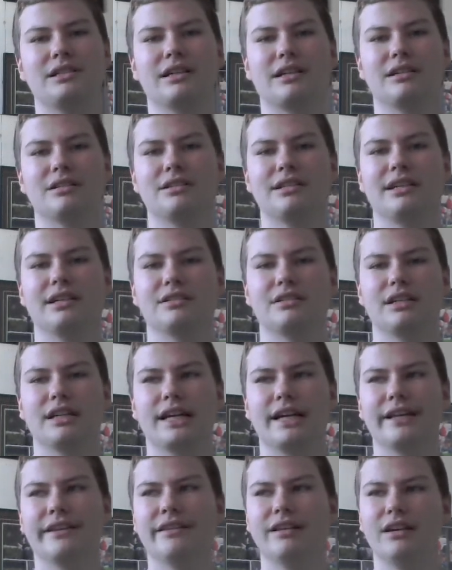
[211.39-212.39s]
going to see us
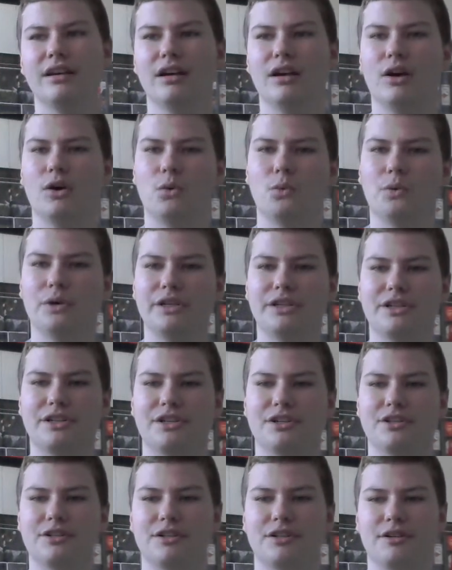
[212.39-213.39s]
again,
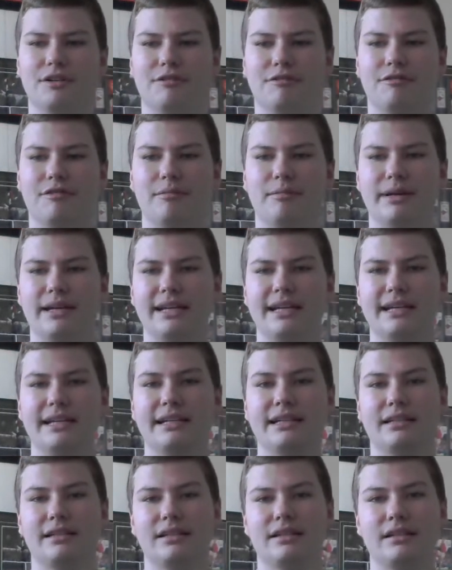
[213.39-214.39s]
which for
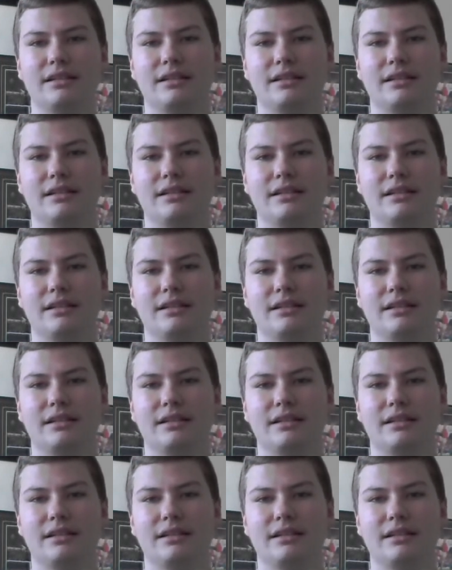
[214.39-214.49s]
me,